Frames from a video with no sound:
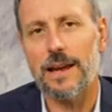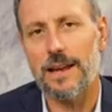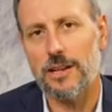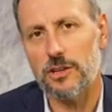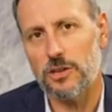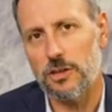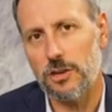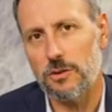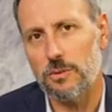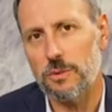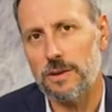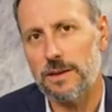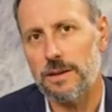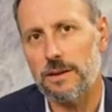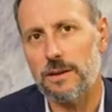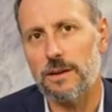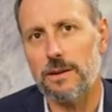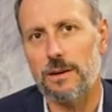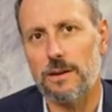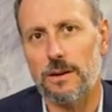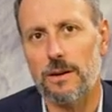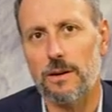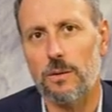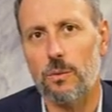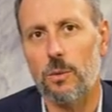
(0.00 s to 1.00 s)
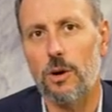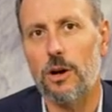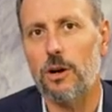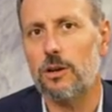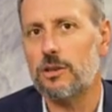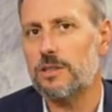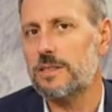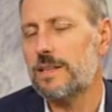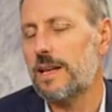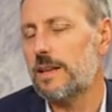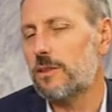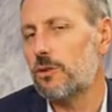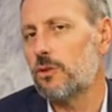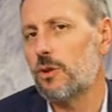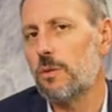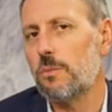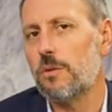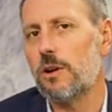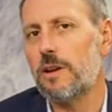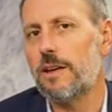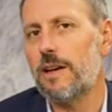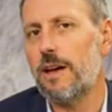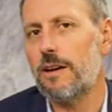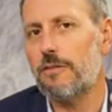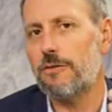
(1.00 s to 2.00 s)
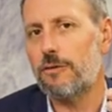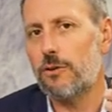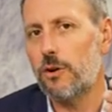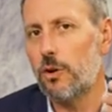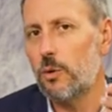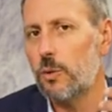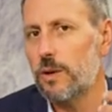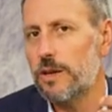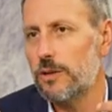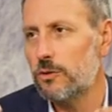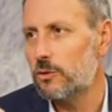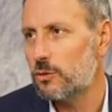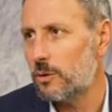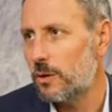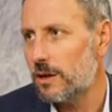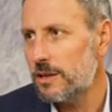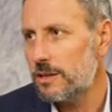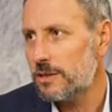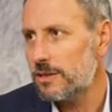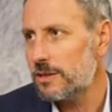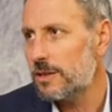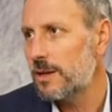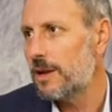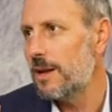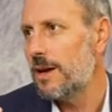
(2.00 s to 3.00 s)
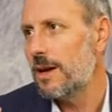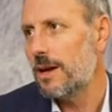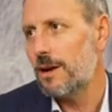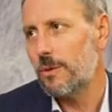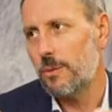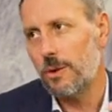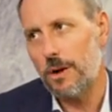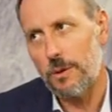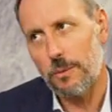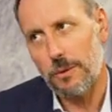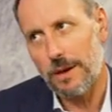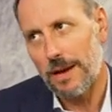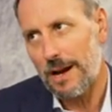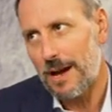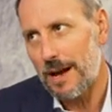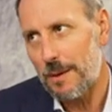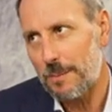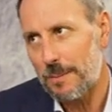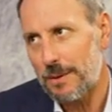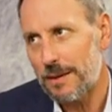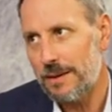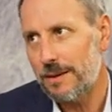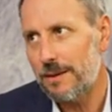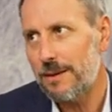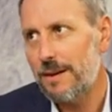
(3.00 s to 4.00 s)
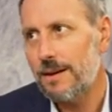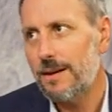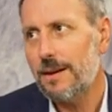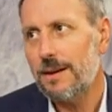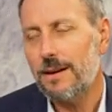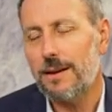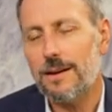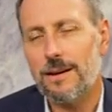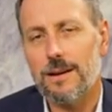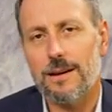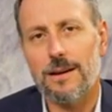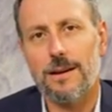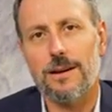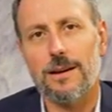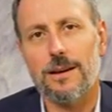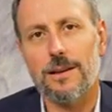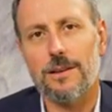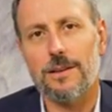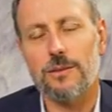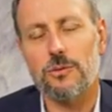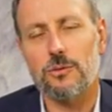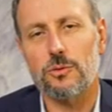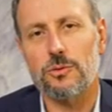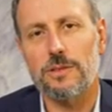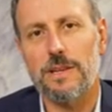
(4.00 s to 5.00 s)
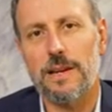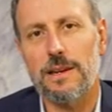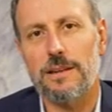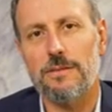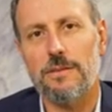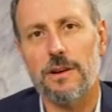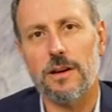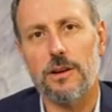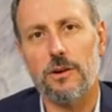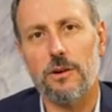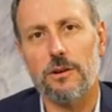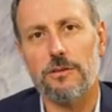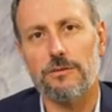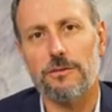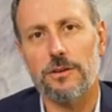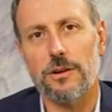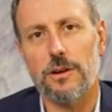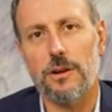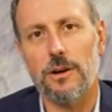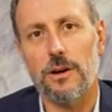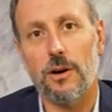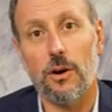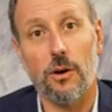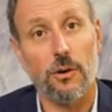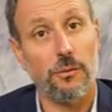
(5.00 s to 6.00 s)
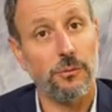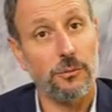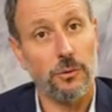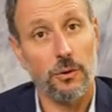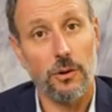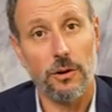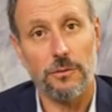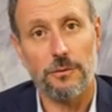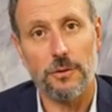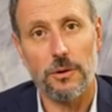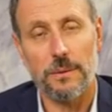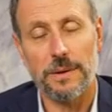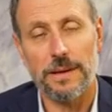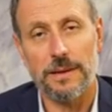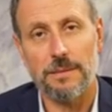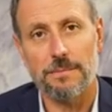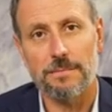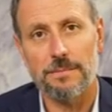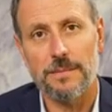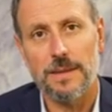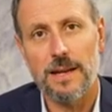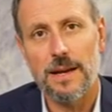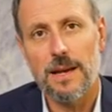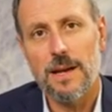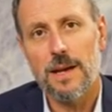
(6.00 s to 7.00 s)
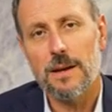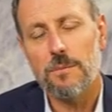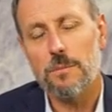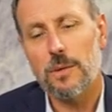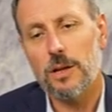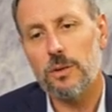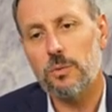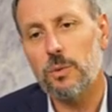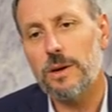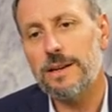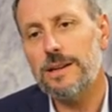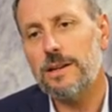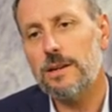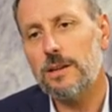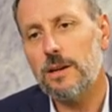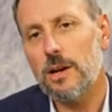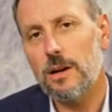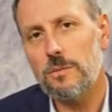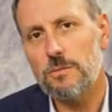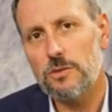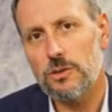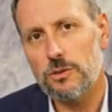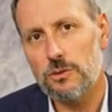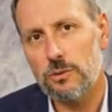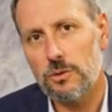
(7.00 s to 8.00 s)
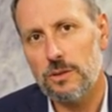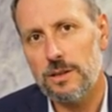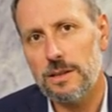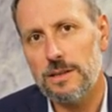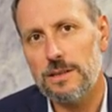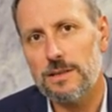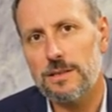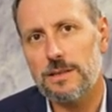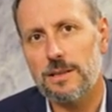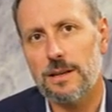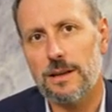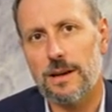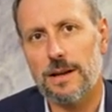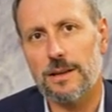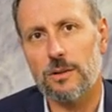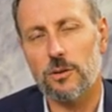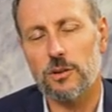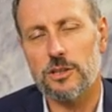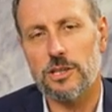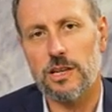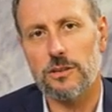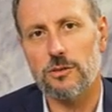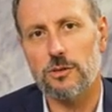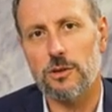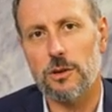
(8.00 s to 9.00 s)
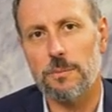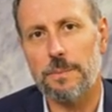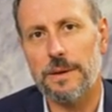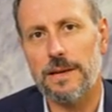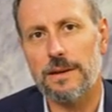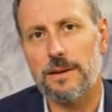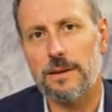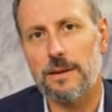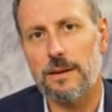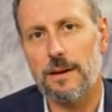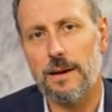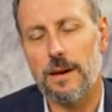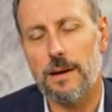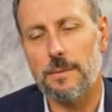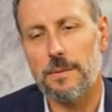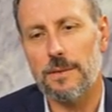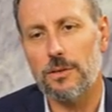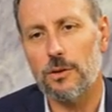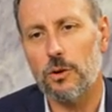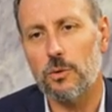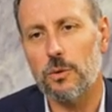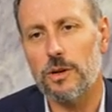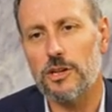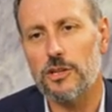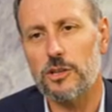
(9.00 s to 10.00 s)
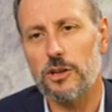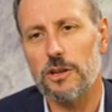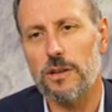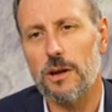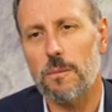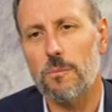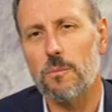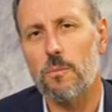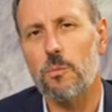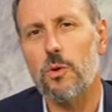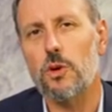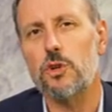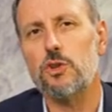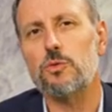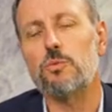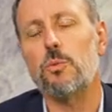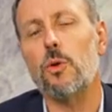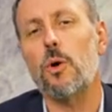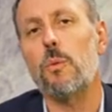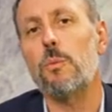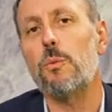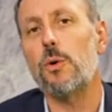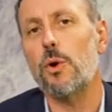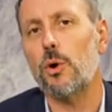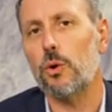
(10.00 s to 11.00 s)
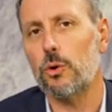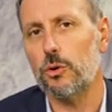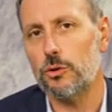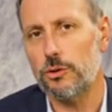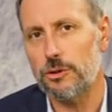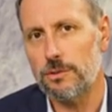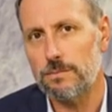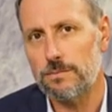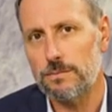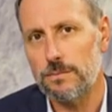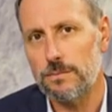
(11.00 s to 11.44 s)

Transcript: engineering uh, works that normally are flowing to us, where we are happy uh, to deliver an offer or full offering. But when it comes to this hydrogen topic, I mean, the questions are much more broad.